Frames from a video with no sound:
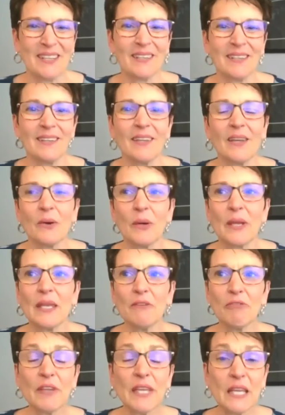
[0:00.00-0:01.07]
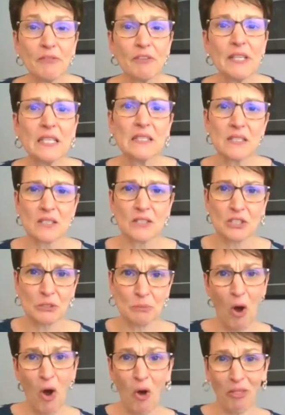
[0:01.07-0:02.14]
in. If it is a
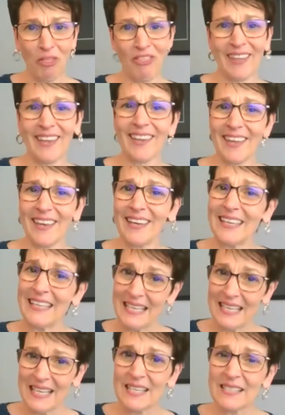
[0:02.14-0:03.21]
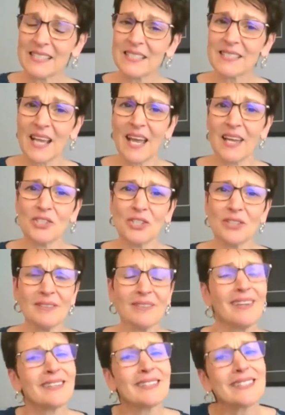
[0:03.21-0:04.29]
small thing and it needs
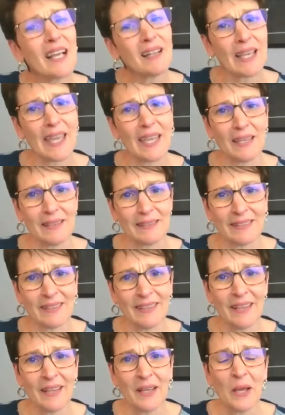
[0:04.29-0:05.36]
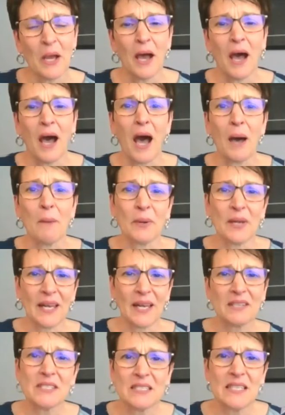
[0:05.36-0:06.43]
attention, delegate it. But
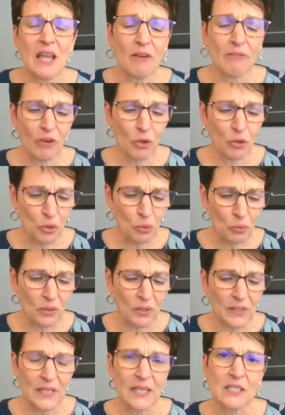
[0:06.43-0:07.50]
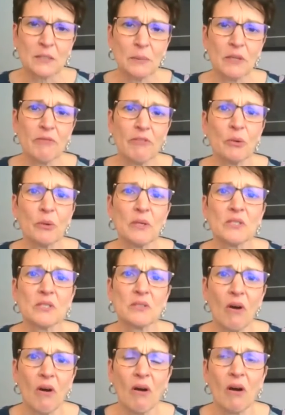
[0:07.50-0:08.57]
as a CFO, you really need to be
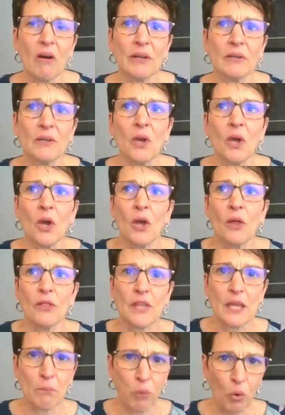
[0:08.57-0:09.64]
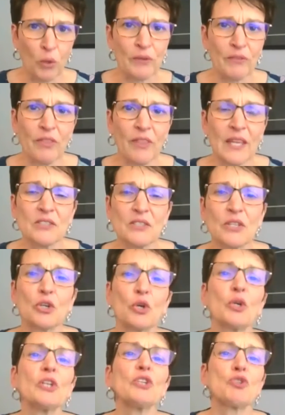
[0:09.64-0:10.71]
focused on the important things that
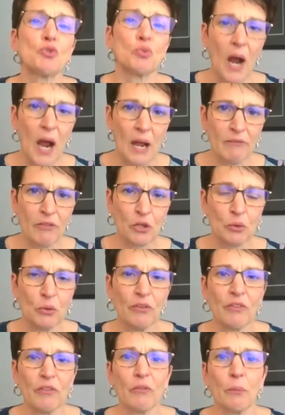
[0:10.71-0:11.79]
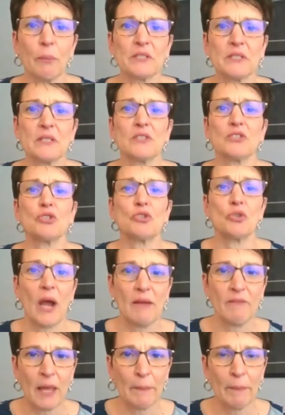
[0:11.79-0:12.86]
are going to drive the growth of the business and
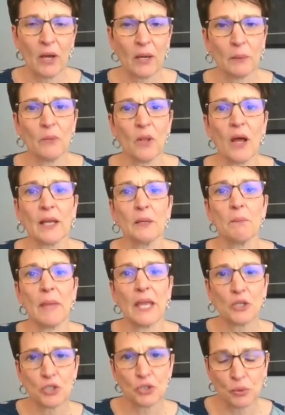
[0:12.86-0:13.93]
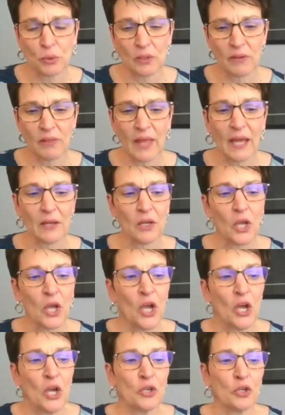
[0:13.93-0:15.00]
drive that bottom line and make sure that
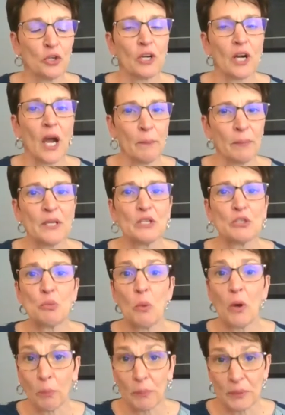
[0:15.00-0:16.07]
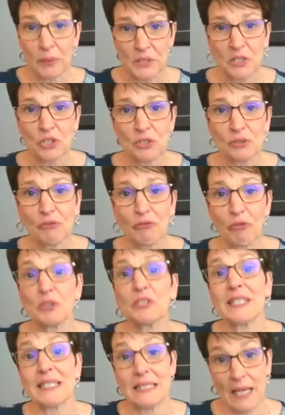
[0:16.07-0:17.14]
your company is well positioned for
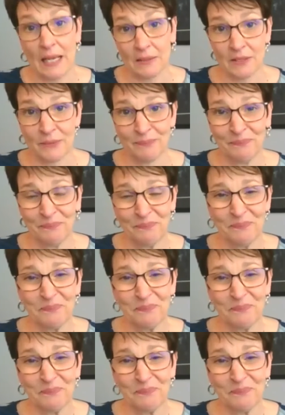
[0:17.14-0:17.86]
success.